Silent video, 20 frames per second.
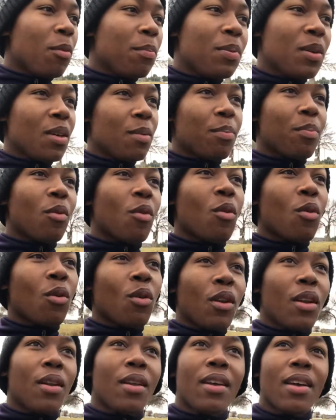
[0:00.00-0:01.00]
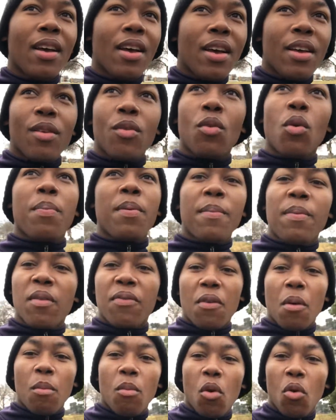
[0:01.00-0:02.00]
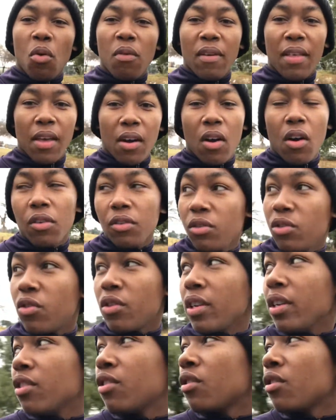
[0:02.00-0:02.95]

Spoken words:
people, people from all over the country.